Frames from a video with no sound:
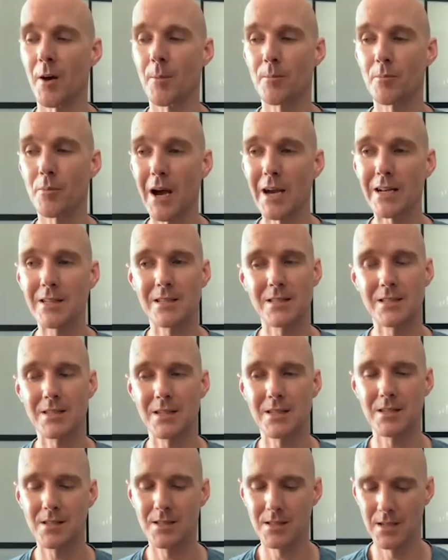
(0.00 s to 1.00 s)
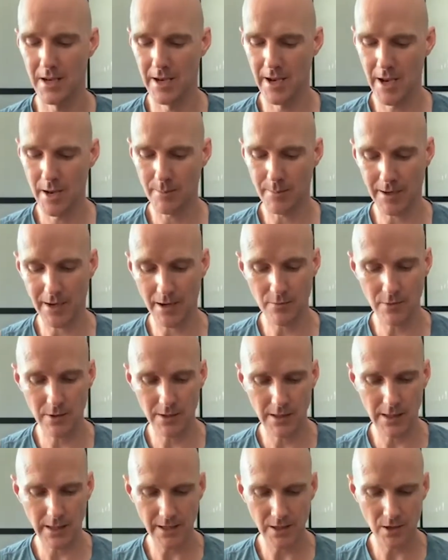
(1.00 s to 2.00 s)
practices. But I really
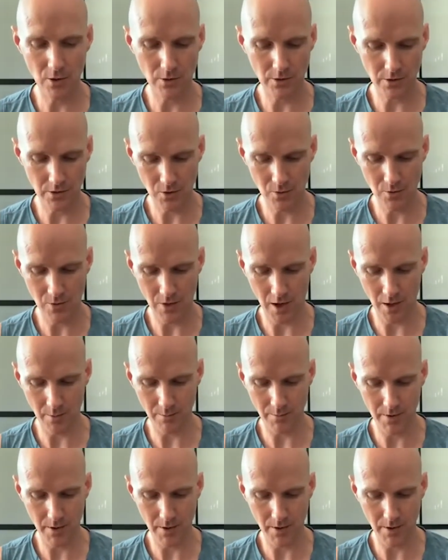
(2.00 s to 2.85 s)
like Yoga Tune-Up.